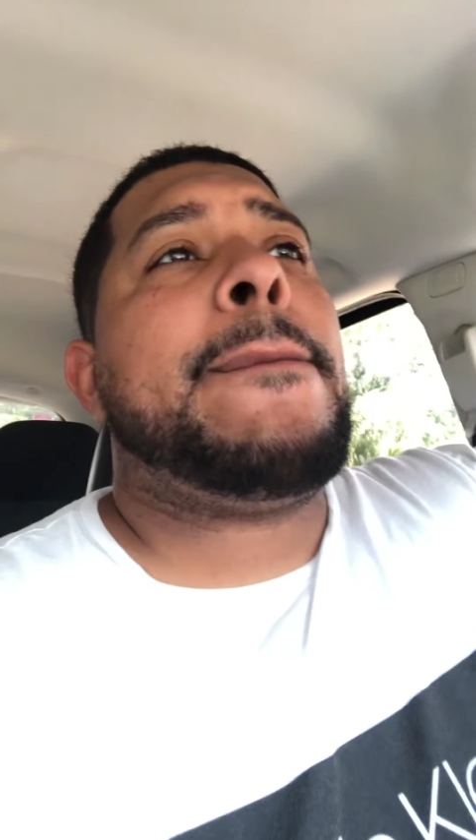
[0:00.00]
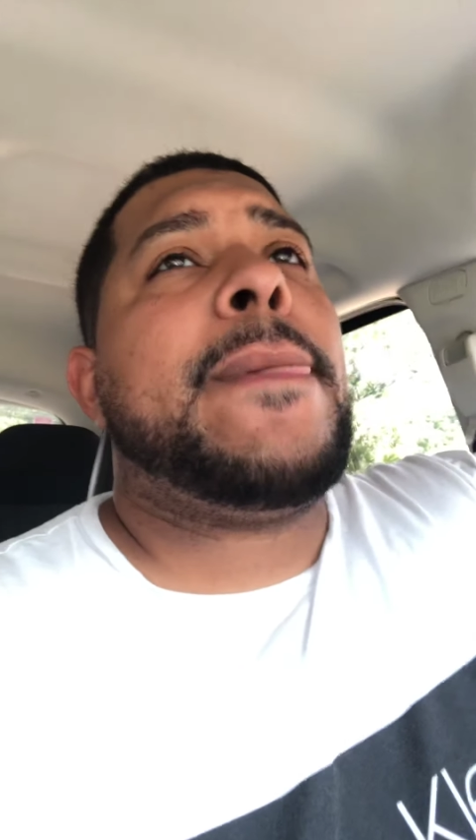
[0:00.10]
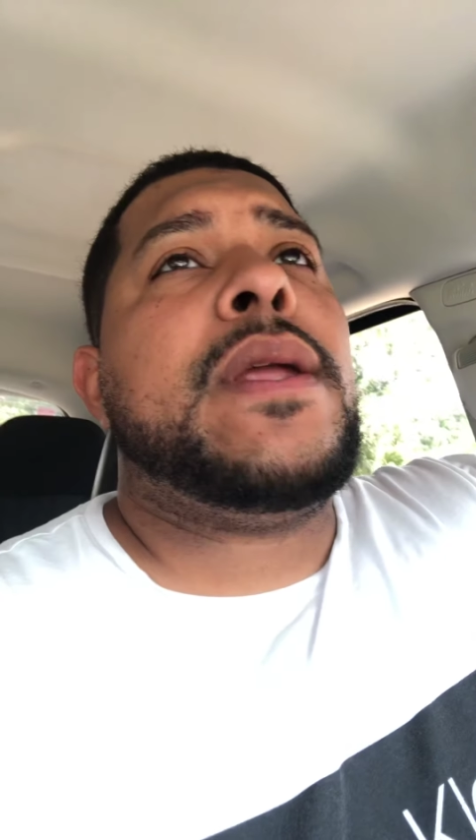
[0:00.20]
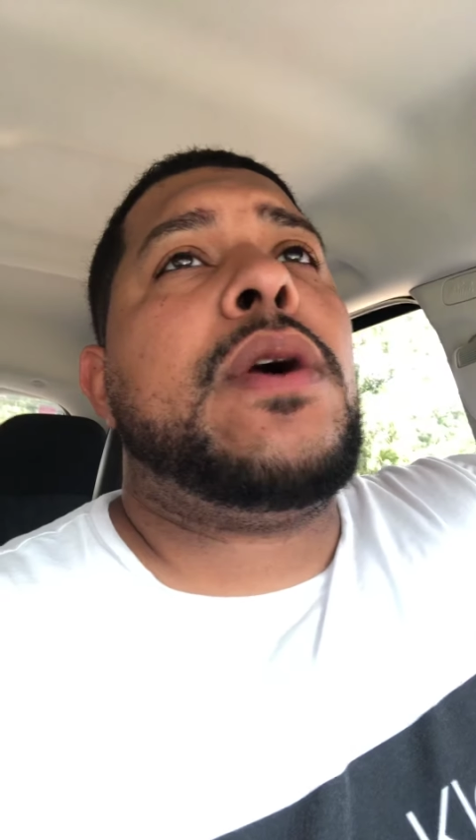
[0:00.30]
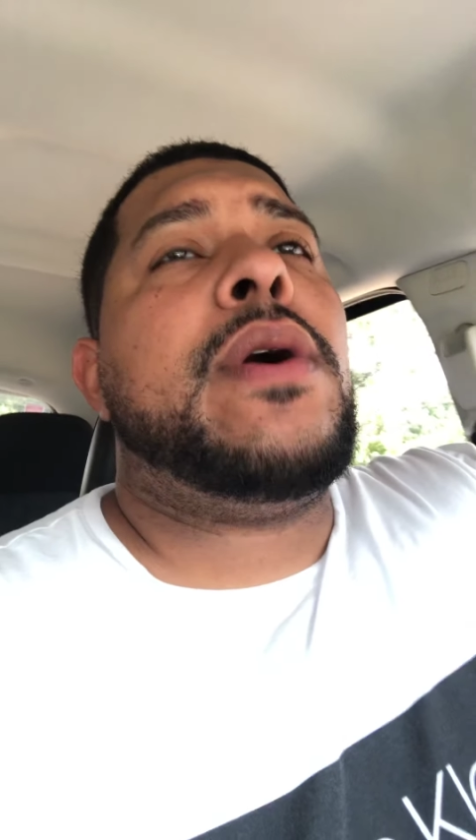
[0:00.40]

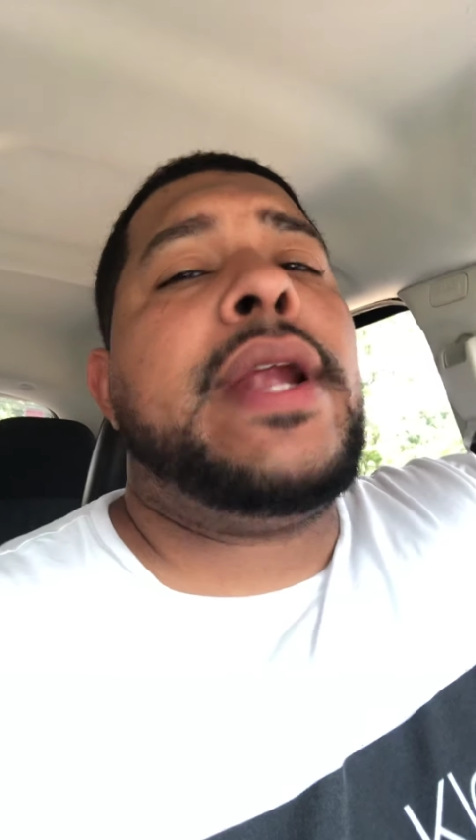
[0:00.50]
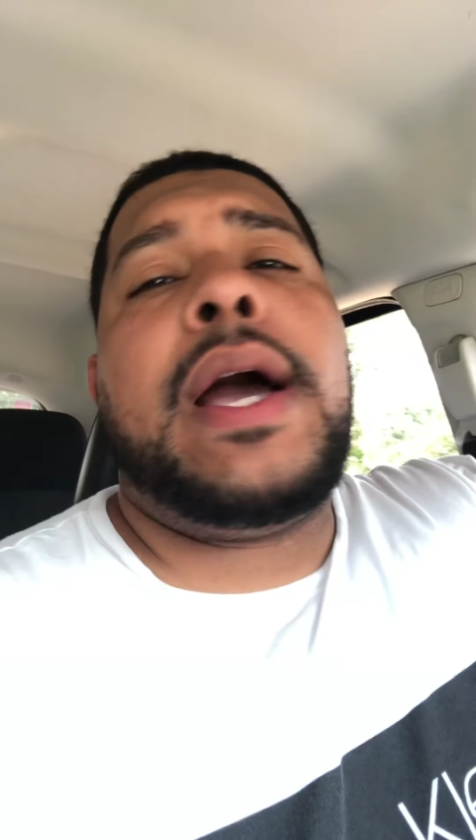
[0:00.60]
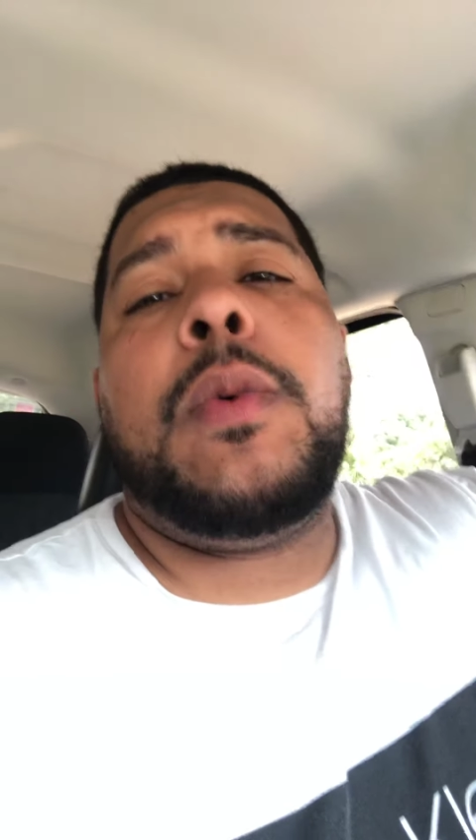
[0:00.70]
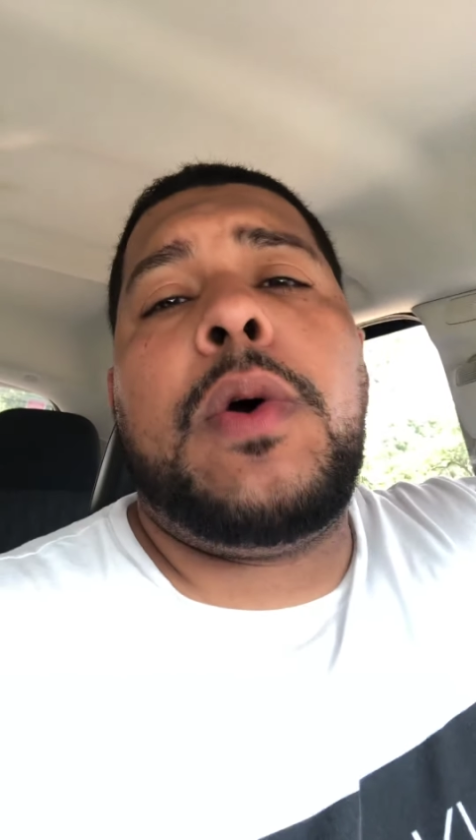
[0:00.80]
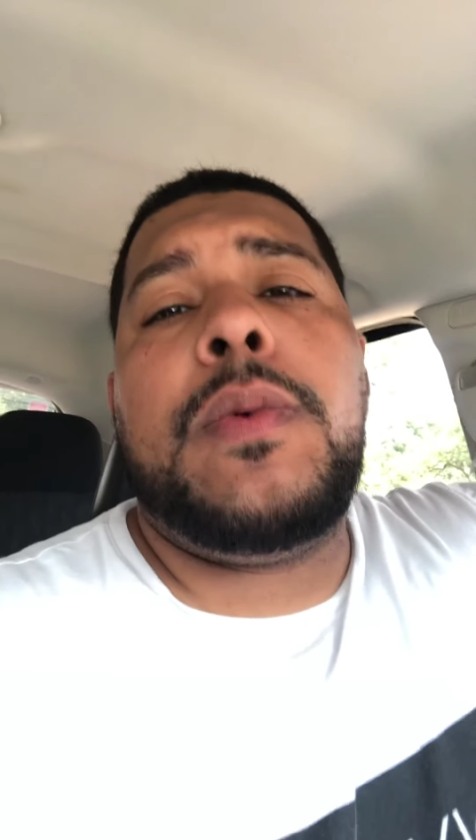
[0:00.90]
You know, and I
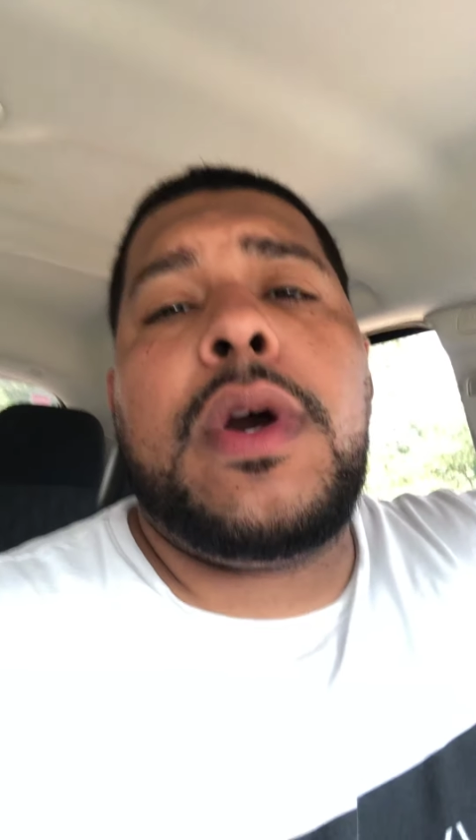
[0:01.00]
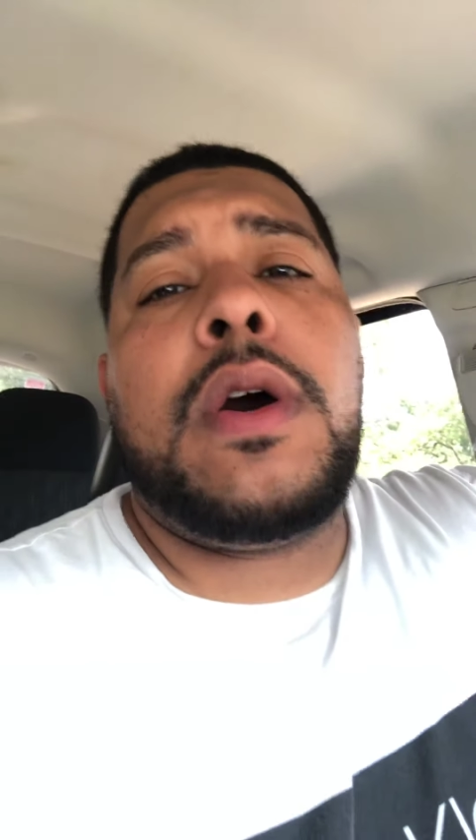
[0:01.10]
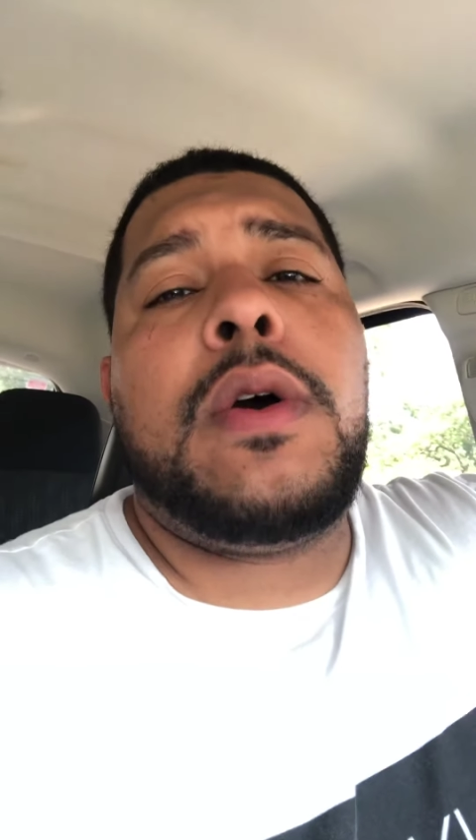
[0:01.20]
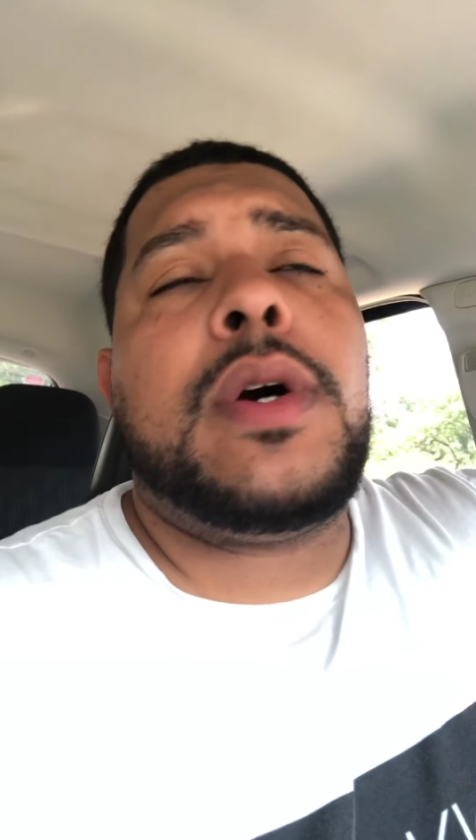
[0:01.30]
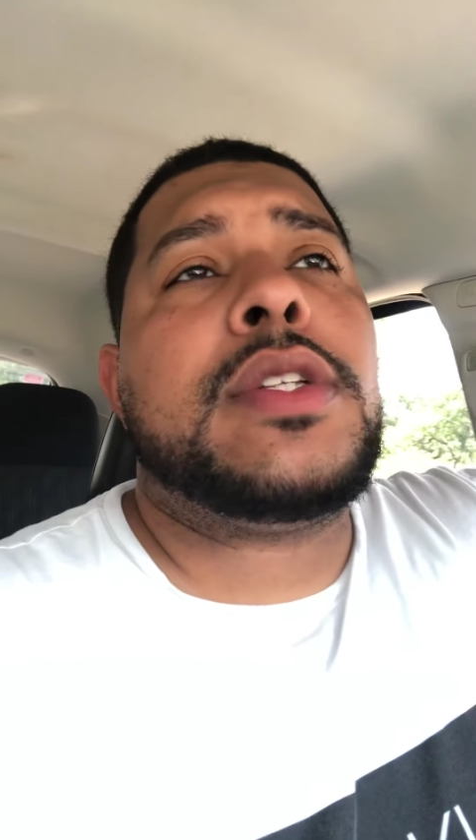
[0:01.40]
won't
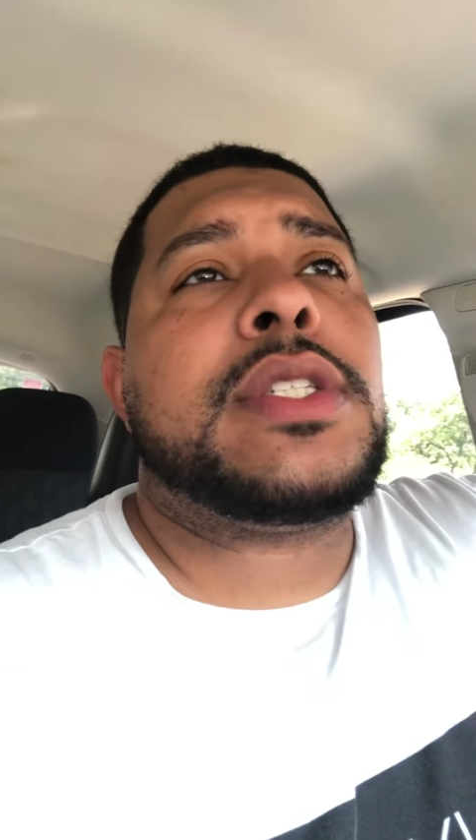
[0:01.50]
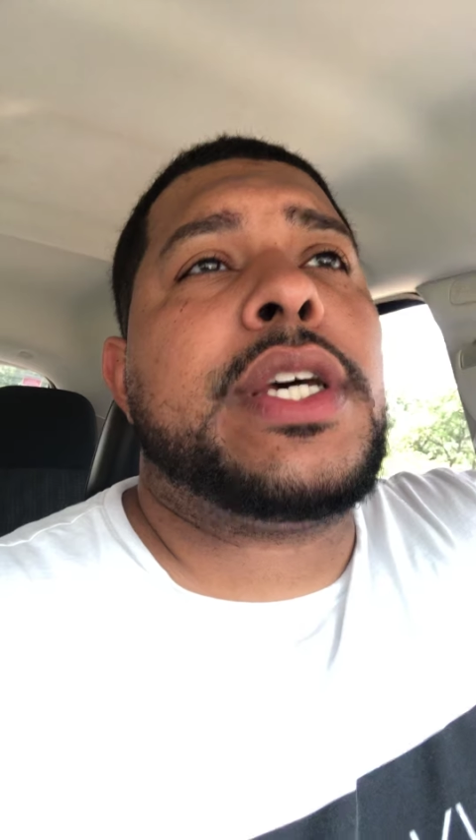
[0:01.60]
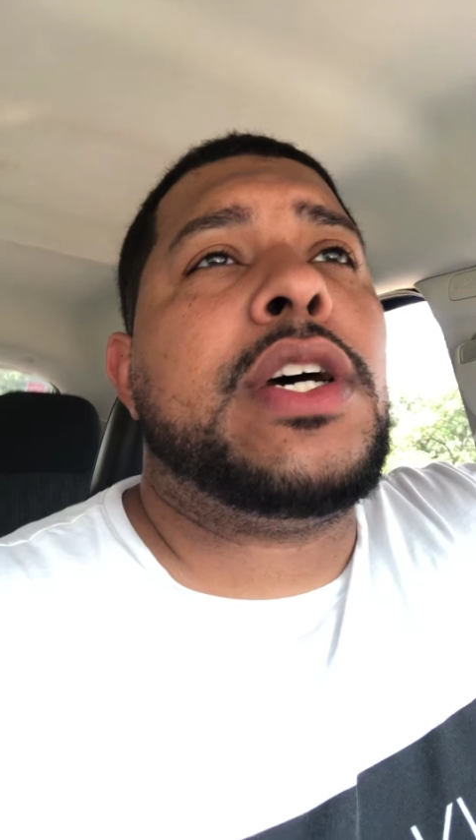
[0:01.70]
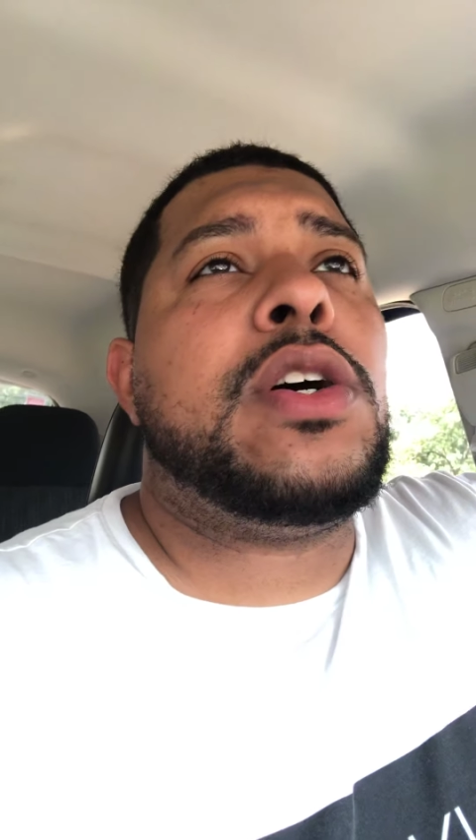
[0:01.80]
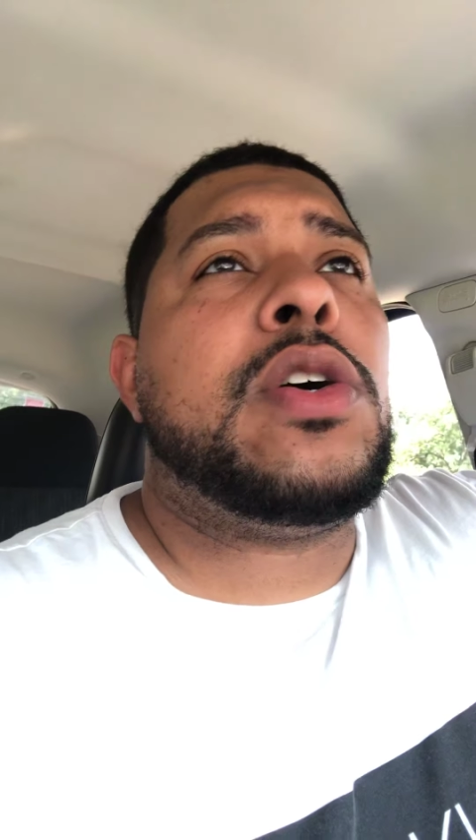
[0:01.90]
know
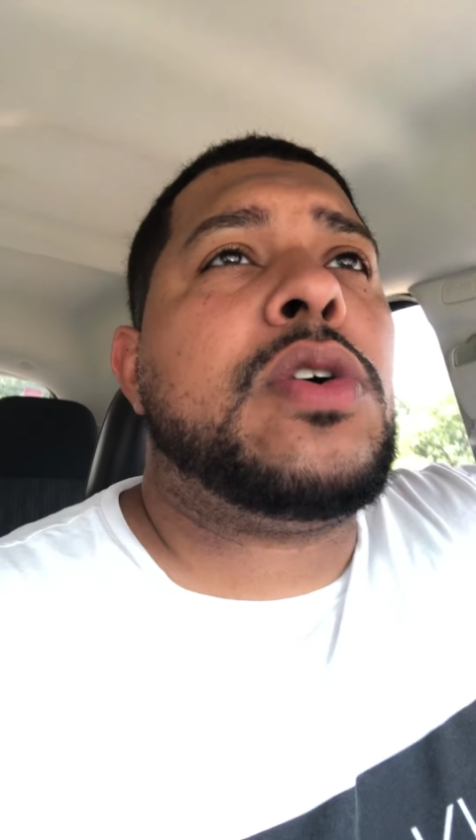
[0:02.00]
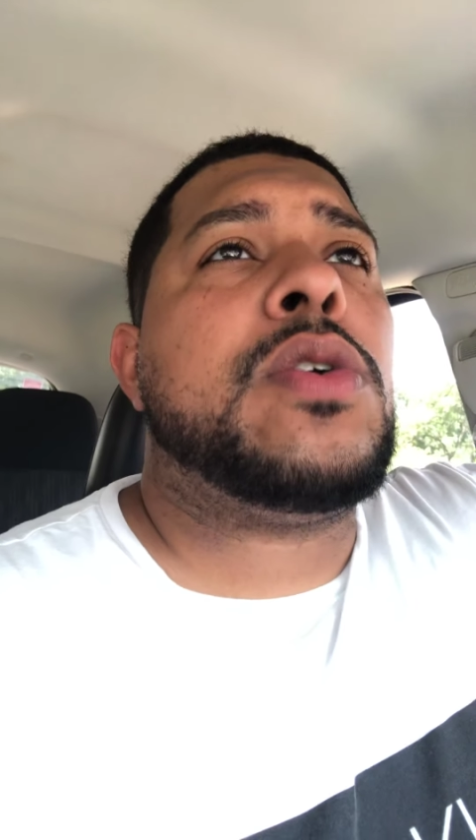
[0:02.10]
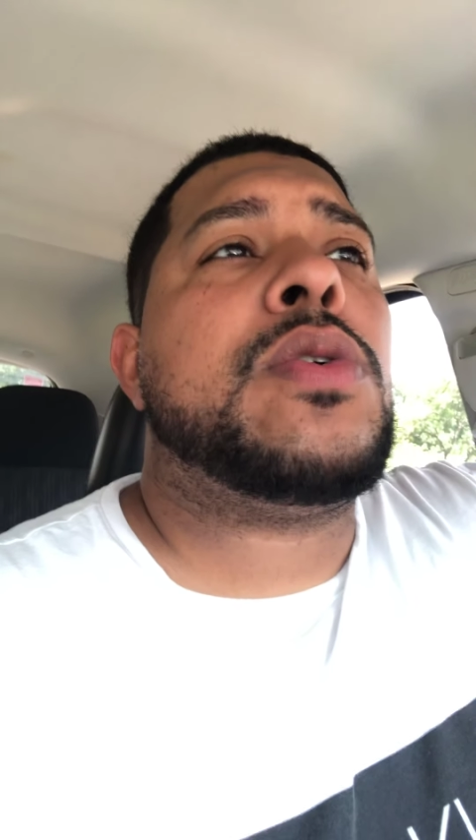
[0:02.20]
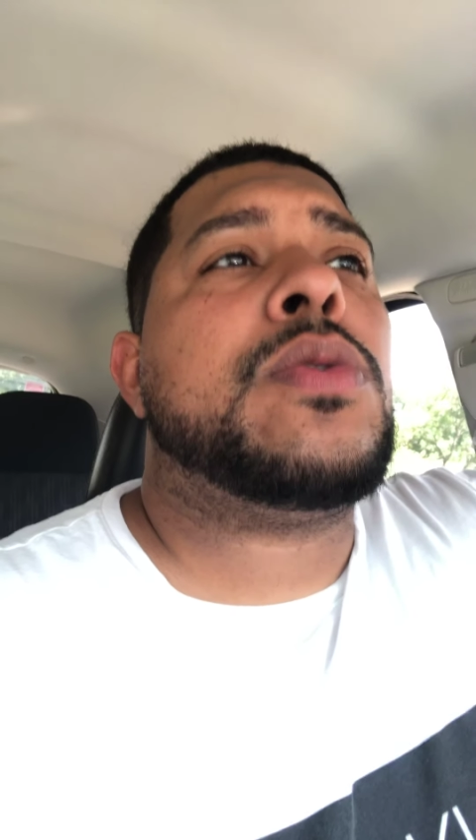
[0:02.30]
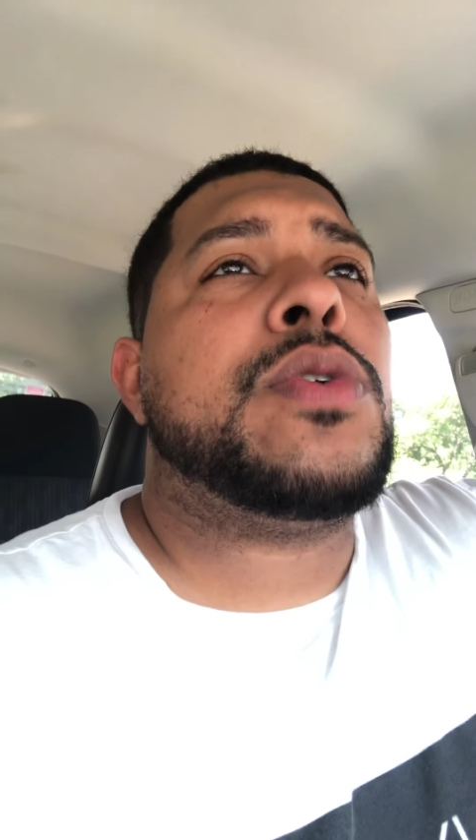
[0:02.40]
until,